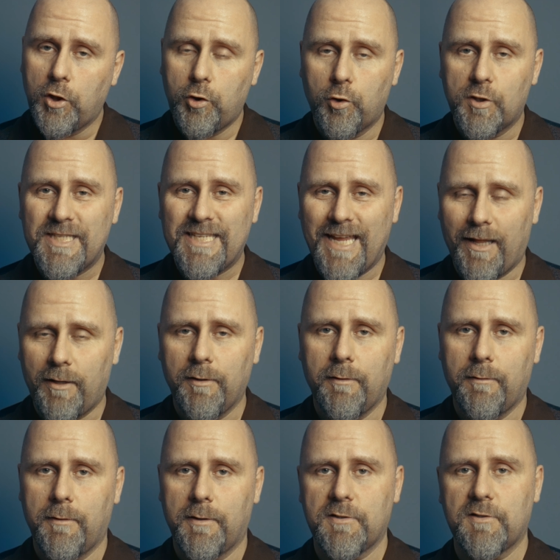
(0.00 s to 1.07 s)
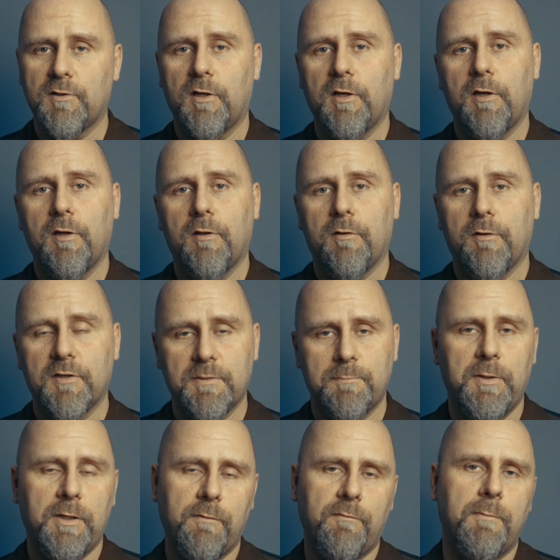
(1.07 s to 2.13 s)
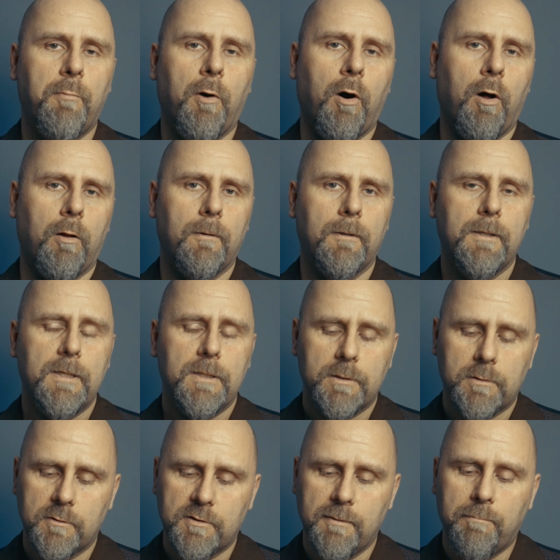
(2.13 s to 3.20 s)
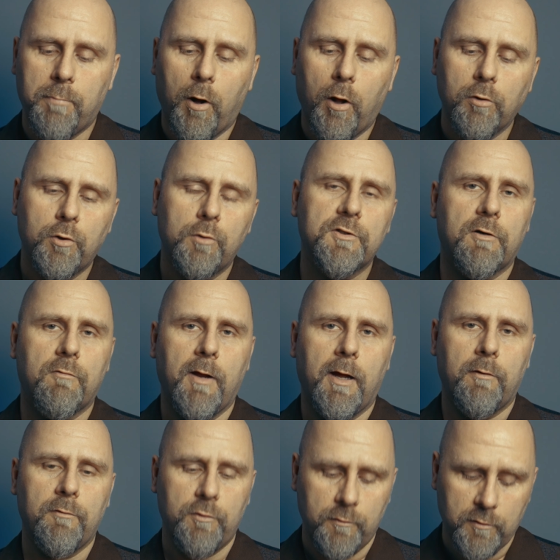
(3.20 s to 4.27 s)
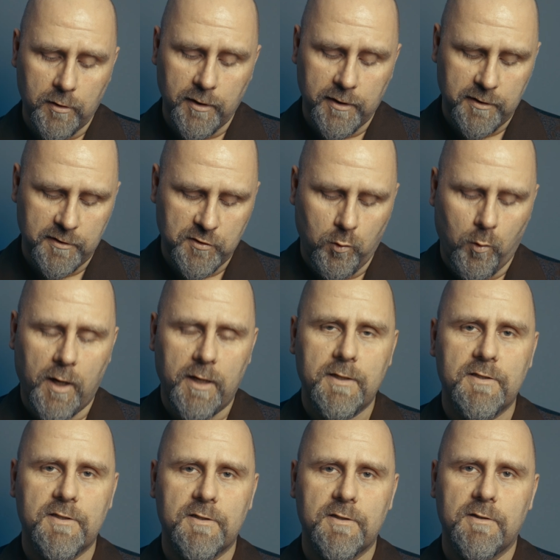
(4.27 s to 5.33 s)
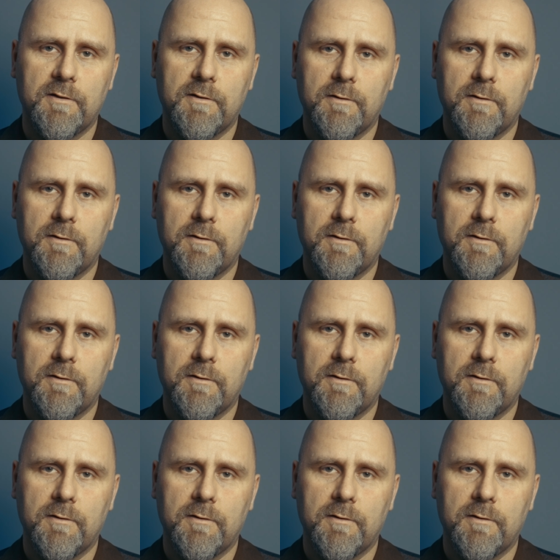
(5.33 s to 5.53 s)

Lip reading: you're telling this the speed of the ball. So as the ball goes around, you click it twice